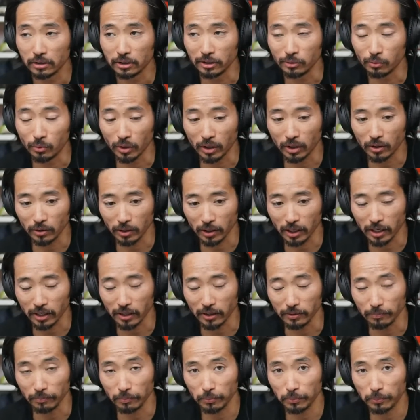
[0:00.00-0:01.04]
like we're kind
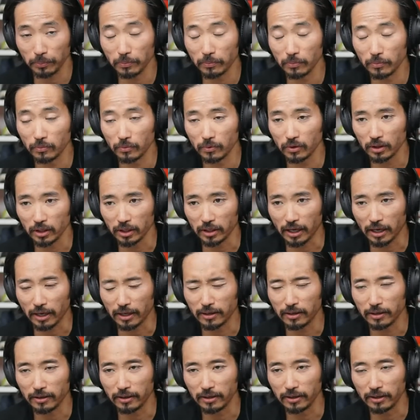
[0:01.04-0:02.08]
of like
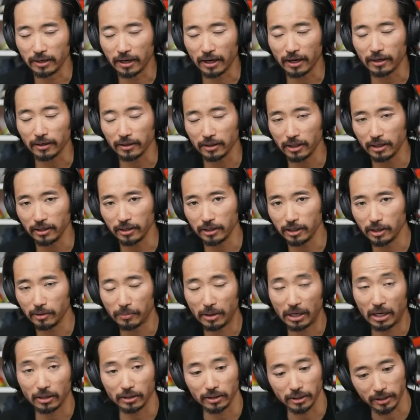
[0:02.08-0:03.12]
not thinking
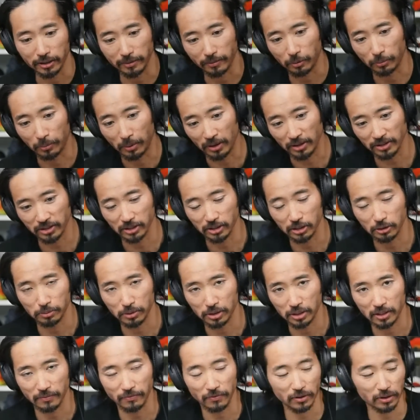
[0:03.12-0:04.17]
about like Boston
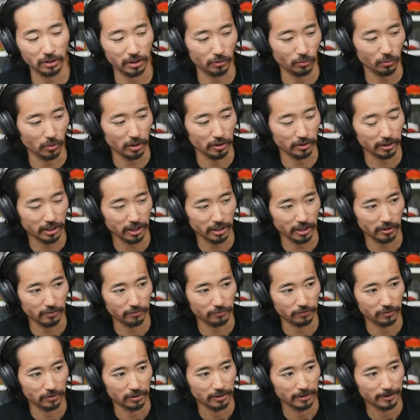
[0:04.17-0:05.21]
specifically, what kind of
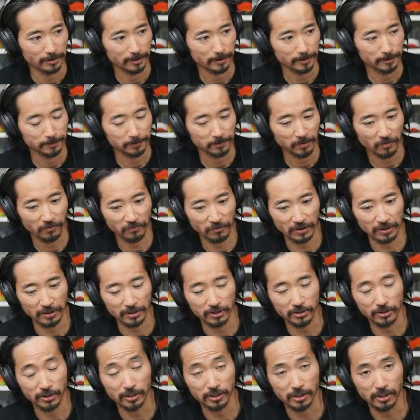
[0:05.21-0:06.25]

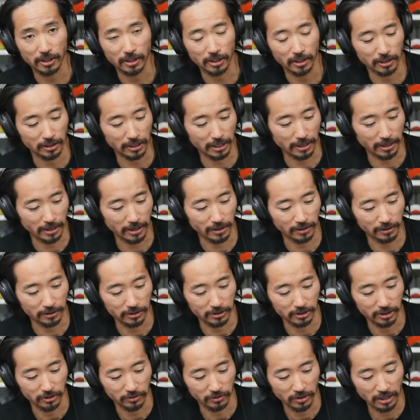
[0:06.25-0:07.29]
fitness does he think that Hellah
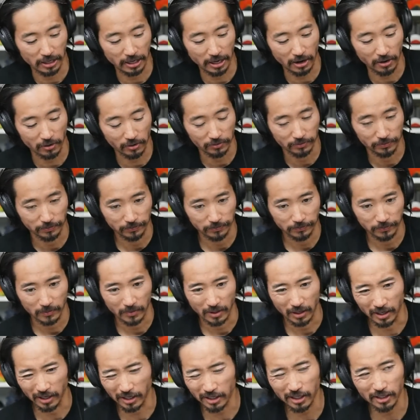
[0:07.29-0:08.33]
is in right now?
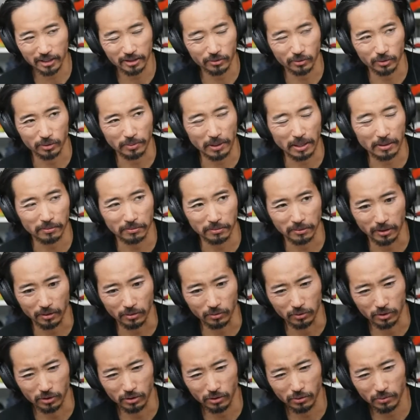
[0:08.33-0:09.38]
And I think this was probably like
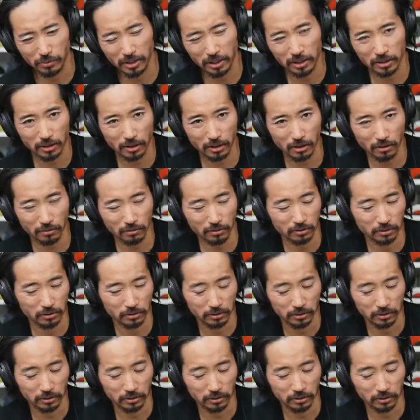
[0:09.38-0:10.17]
two weeks ago,